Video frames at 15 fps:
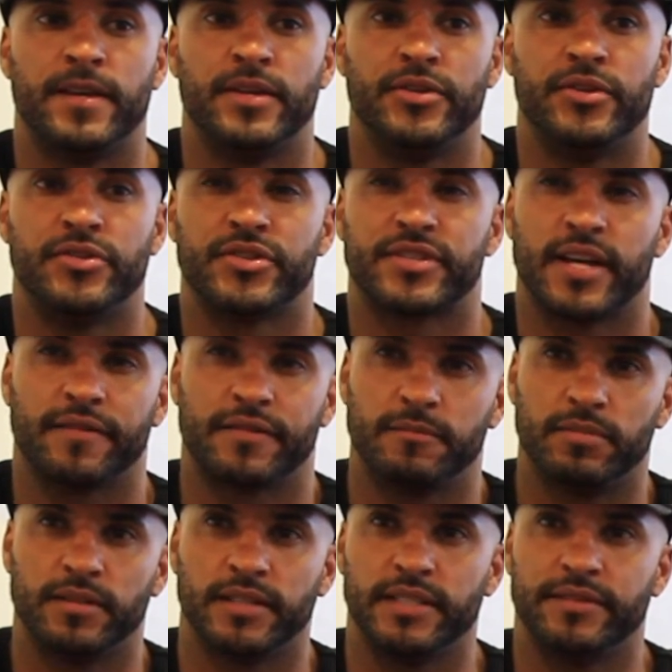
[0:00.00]
You just have to
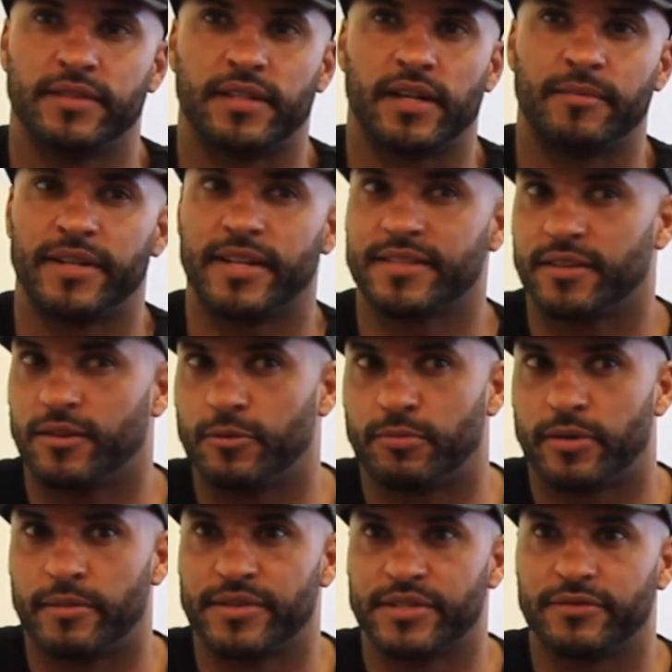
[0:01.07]
believe it. I mean, that's the whole
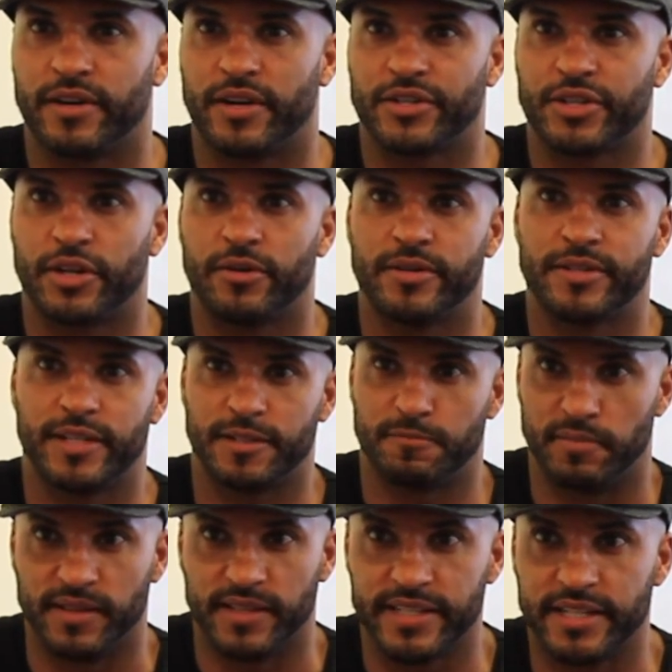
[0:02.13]
premise of our show is
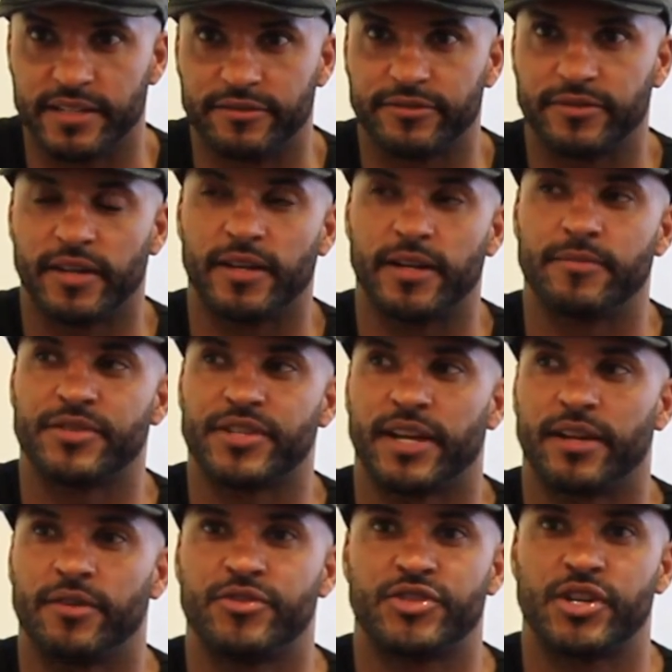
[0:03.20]
believe.
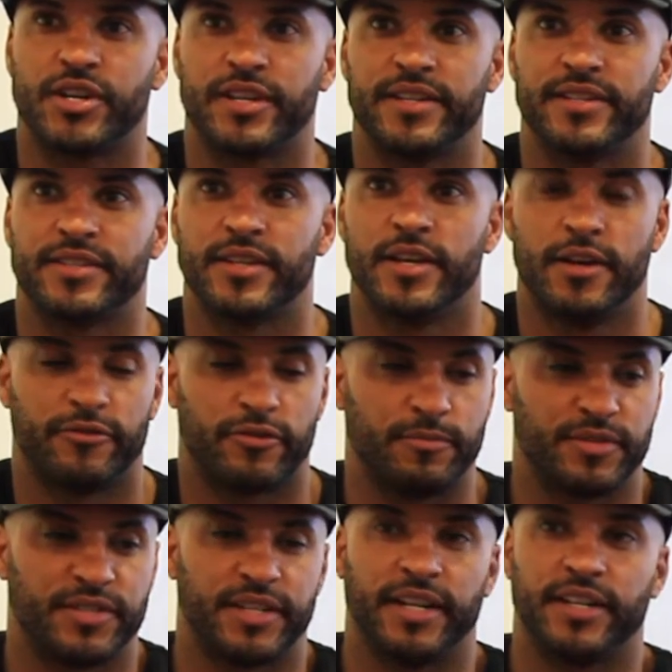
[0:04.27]
Shadow's journey is
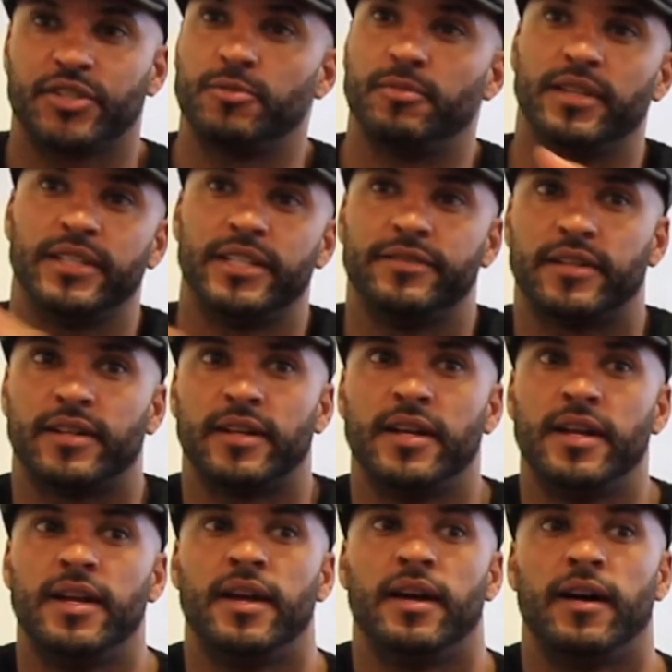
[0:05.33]
from cynic to believer.
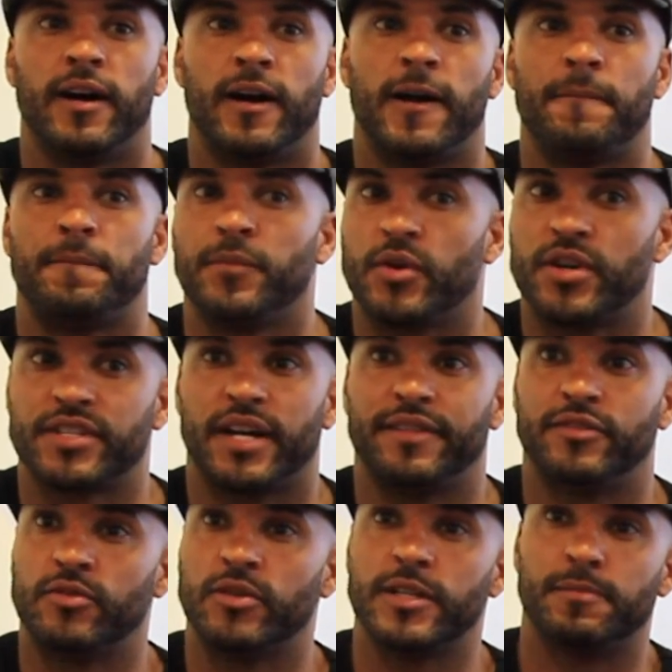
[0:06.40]
Whereas I've
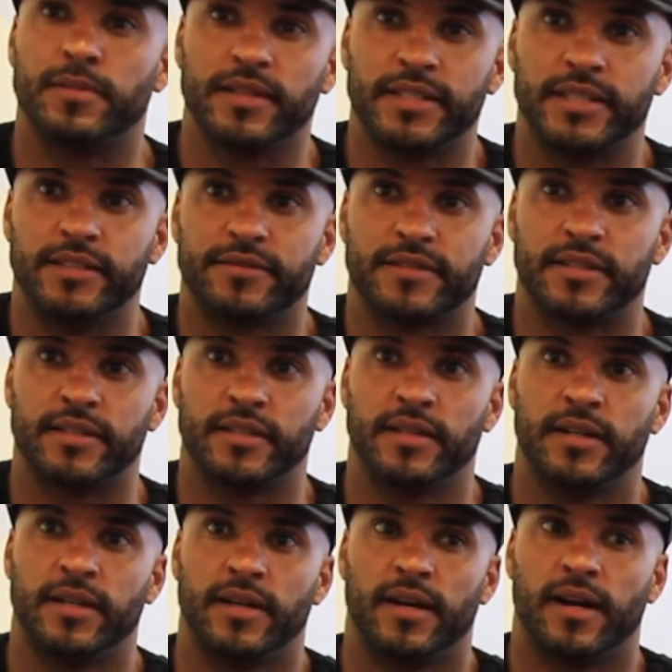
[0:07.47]
always believed that
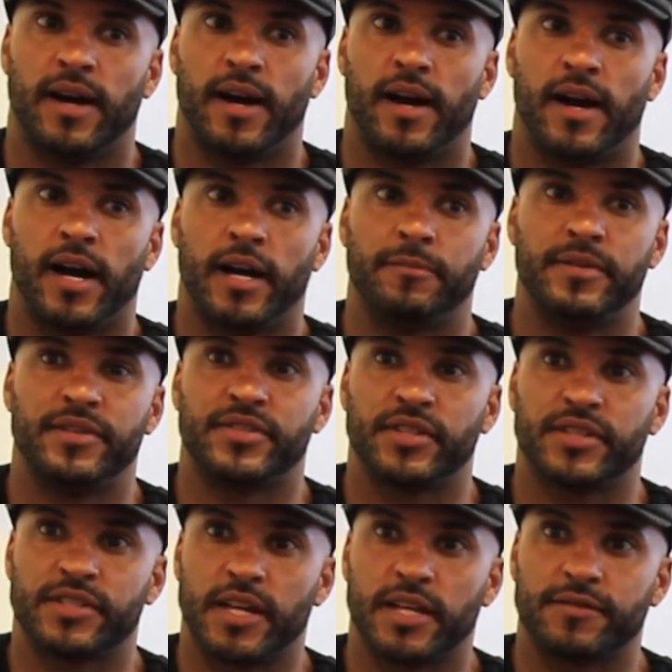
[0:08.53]
I'd be
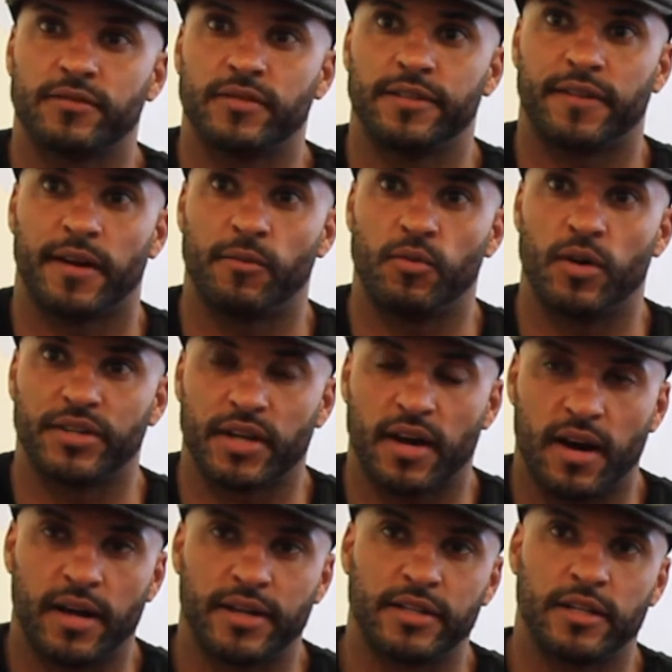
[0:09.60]
successful if I worked
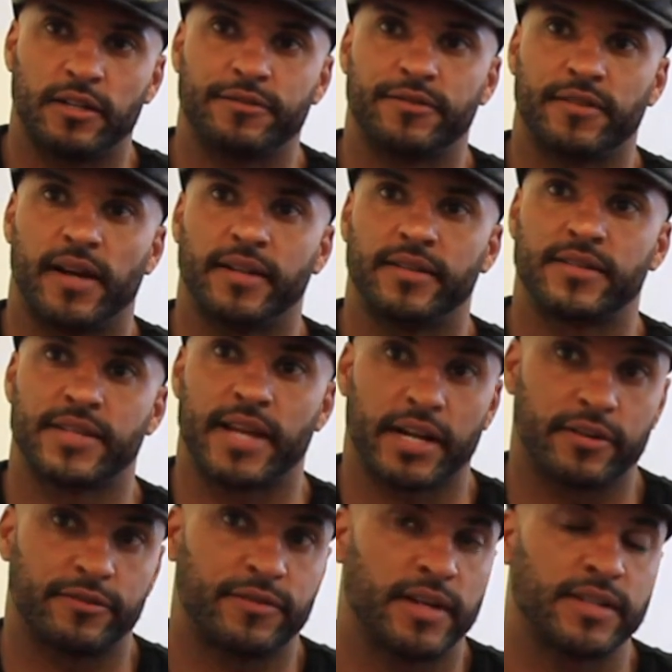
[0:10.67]
hard enough and
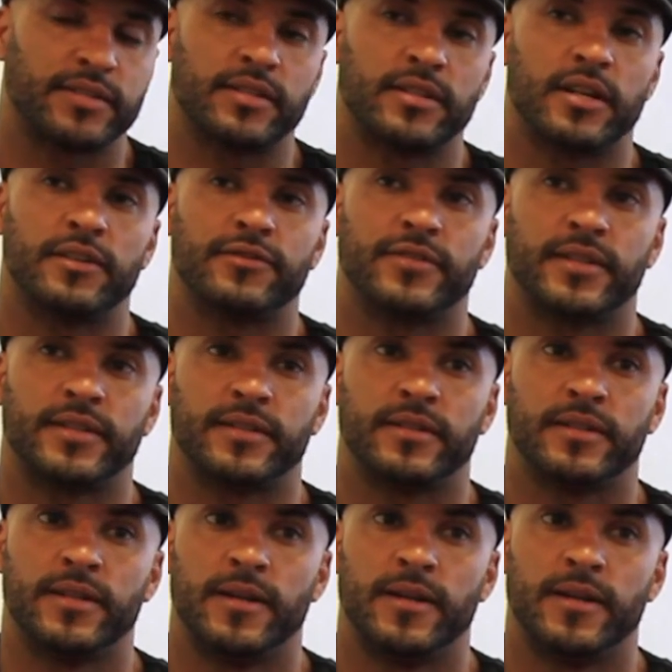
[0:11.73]
sacrificed enough and